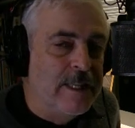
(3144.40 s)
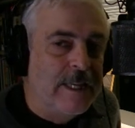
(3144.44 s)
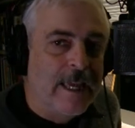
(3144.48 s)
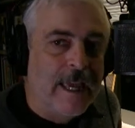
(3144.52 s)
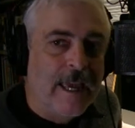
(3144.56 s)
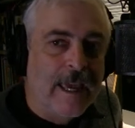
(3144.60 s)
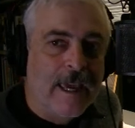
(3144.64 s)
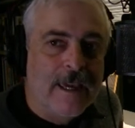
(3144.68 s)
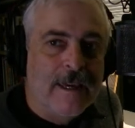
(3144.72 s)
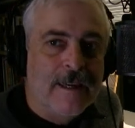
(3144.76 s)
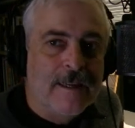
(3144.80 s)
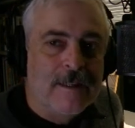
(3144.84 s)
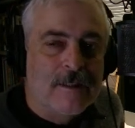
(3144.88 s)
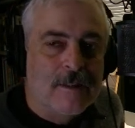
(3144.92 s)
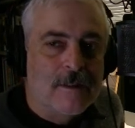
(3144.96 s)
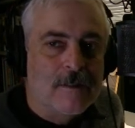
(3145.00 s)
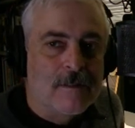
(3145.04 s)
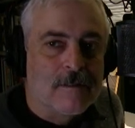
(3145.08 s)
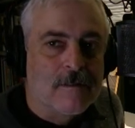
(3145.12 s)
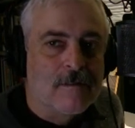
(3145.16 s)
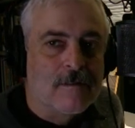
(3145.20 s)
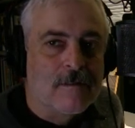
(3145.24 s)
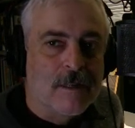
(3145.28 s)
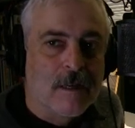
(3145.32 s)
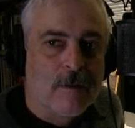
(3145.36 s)
the
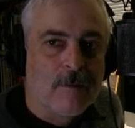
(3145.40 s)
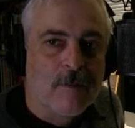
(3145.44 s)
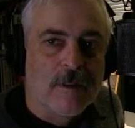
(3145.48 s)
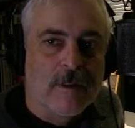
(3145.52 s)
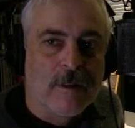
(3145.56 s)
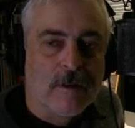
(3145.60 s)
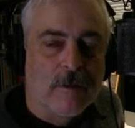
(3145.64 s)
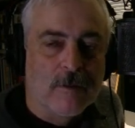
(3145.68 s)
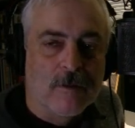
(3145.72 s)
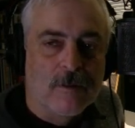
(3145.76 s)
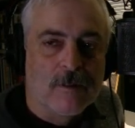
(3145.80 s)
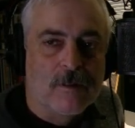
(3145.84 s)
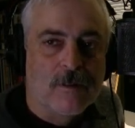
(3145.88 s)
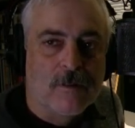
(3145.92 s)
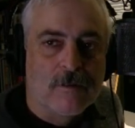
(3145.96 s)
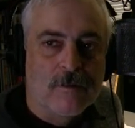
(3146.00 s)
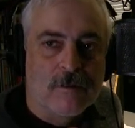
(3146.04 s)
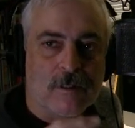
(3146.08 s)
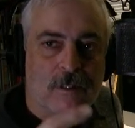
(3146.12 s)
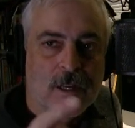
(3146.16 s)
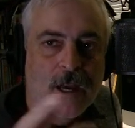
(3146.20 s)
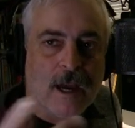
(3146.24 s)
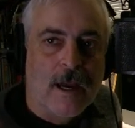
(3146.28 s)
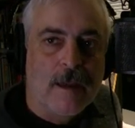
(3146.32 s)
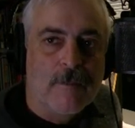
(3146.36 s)
ages of some of
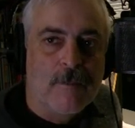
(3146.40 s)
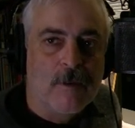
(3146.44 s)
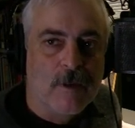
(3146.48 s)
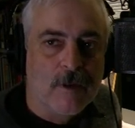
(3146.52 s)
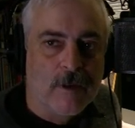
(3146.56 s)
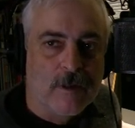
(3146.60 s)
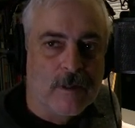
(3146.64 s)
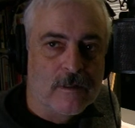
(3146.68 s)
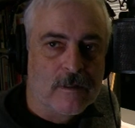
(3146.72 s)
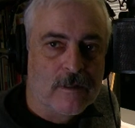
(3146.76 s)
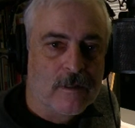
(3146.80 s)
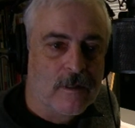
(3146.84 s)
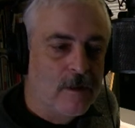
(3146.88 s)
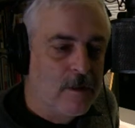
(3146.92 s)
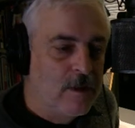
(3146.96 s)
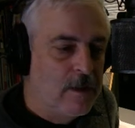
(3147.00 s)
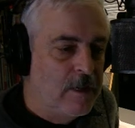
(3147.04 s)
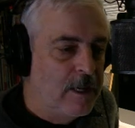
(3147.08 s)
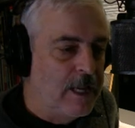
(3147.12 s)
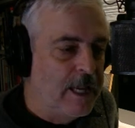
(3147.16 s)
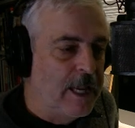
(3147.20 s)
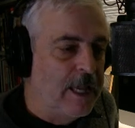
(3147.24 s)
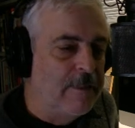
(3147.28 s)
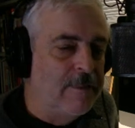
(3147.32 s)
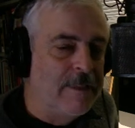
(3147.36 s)
those time units.
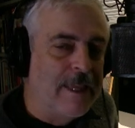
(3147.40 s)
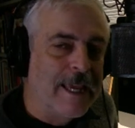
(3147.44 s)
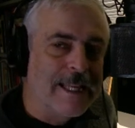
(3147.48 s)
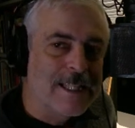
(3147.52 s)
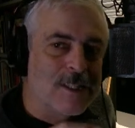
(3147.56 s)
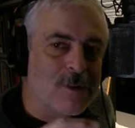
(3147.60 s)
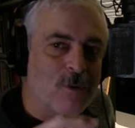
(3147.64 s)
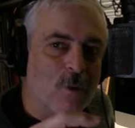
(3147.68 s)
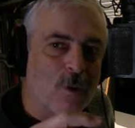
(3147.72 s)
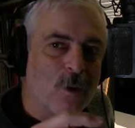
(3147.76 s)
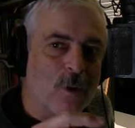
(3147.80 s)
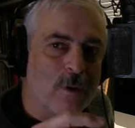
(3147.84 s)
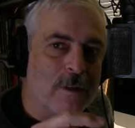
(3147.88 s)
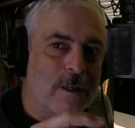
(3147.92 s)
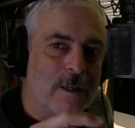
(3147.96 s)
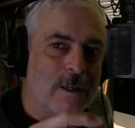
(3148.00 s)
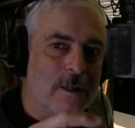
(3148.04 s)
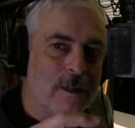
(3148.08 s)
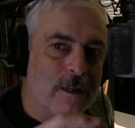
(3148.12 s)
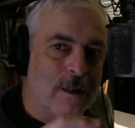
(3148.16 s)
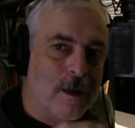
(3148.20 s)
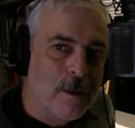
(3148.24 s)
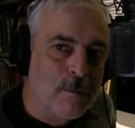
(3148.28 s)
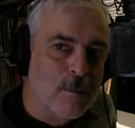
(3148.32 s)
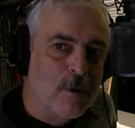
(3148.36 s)
And that's where
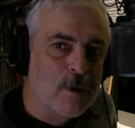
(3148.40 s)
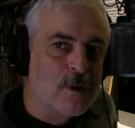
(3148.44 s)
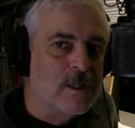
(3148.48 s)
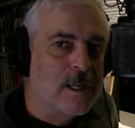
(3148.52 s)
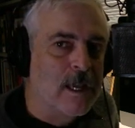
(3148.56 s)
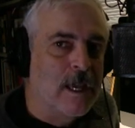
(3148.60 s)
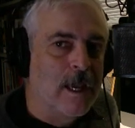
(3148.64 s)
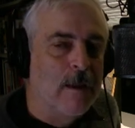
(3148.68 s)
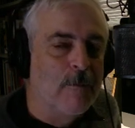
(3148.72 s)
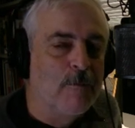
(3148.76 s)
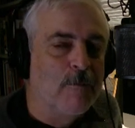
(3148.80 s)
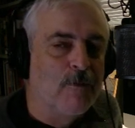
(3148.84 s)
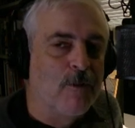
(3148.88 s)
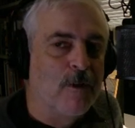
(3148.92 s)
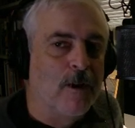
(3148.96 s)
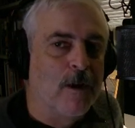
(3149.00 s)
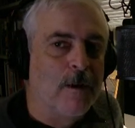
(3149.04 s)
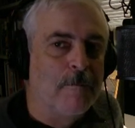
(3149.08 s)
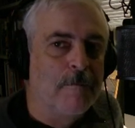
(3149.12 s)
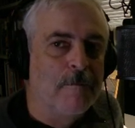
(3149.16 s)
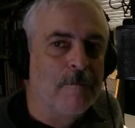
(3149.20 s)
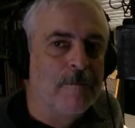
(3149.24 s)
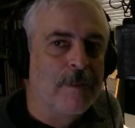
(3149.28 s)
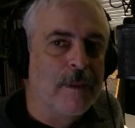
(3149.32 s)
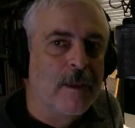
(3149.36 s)
the numbers came
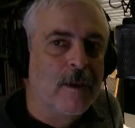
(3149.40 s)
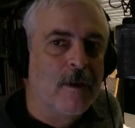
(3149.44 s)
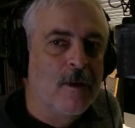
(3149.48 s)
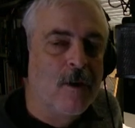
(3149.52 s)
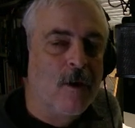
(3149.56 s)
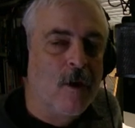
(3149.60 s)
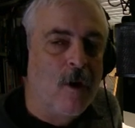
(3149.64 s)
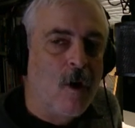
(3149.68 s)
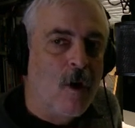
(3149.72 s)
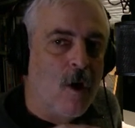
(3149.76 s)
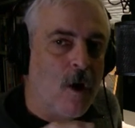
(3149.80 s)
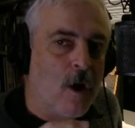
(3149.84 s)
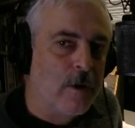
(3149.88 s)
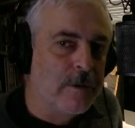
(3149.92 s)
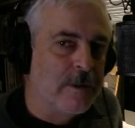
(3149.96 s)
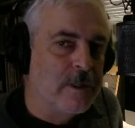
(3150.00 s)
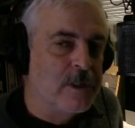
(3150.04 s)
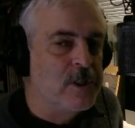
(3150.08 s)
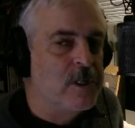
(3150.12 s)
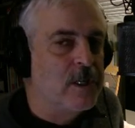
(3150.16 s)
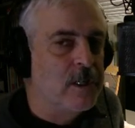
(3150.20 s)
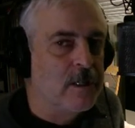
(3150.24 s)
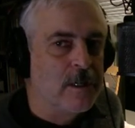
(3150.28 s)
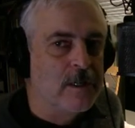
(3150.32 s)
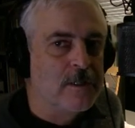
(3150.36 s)
from
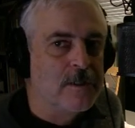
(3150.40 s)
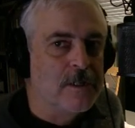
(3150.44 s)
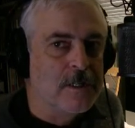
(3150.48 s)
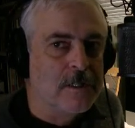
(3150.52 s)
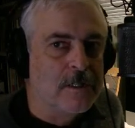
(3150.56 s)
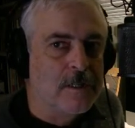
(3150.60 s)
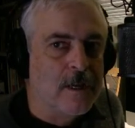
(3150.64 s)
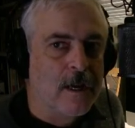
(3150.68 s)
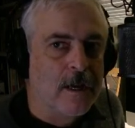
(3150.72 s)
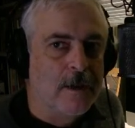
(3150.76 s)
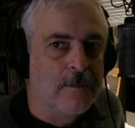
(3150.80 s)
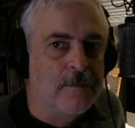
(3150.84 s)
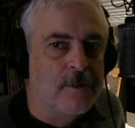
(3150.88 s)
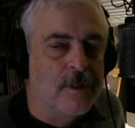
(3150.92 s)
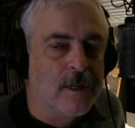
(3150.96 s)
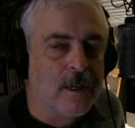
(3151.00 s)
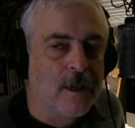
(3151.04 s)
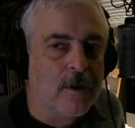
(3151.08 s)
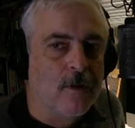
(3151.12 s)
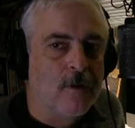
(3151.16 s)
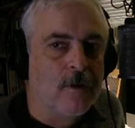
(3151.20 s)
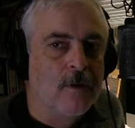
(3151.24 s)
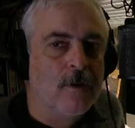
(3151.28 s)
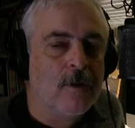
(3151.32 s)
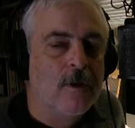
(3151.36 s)
on the geologic time
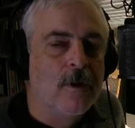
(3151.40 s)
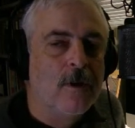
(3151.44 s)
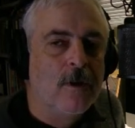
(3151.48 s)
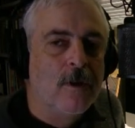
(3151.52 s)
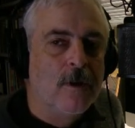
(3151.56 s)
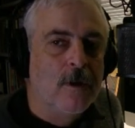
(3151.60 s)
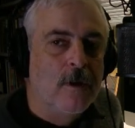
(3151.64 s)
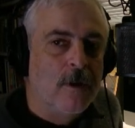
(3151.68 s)
scale.